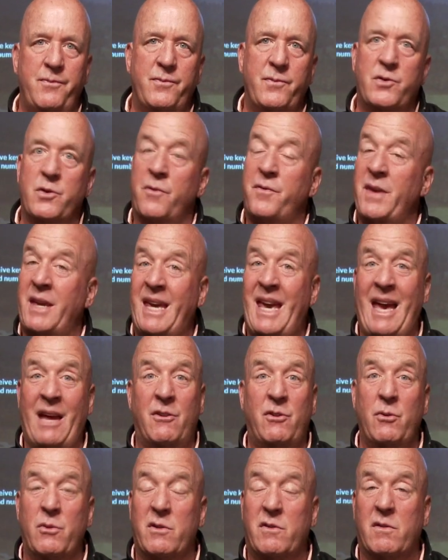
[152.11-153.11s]
So if you
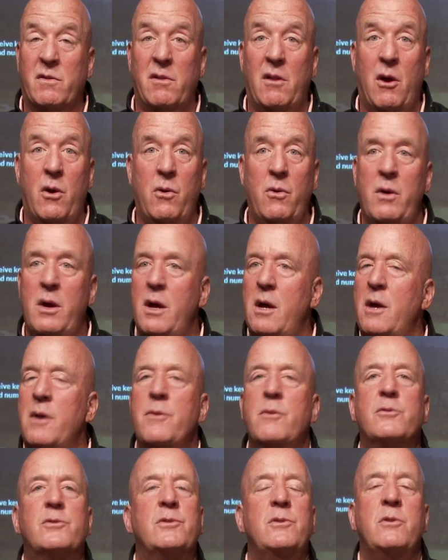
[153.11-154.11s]
can't do it slow,
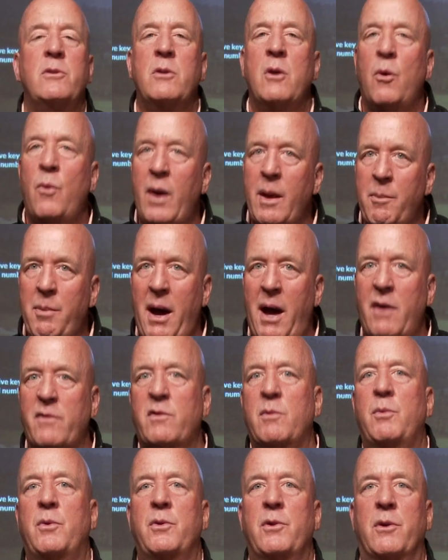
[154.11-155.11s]
there's no way
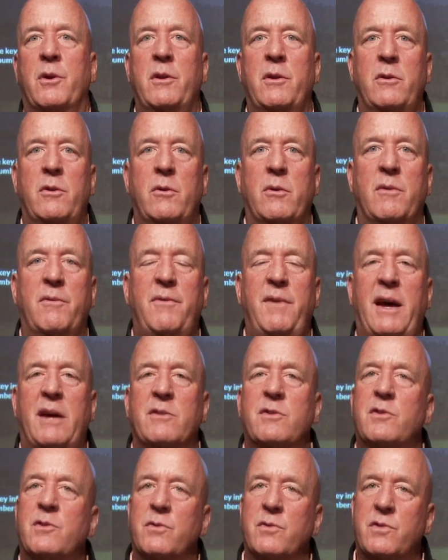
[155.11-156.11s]
possible you're going to do it
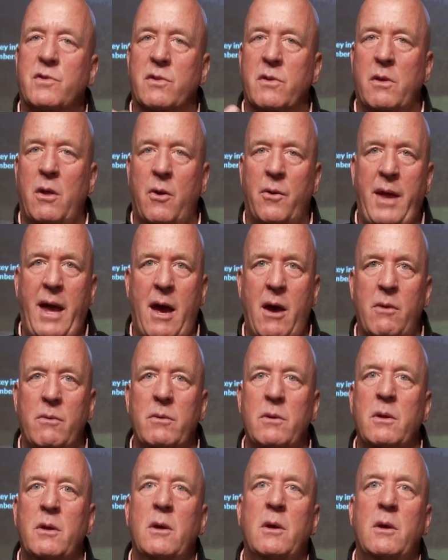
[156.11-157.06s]
fast. So slow down,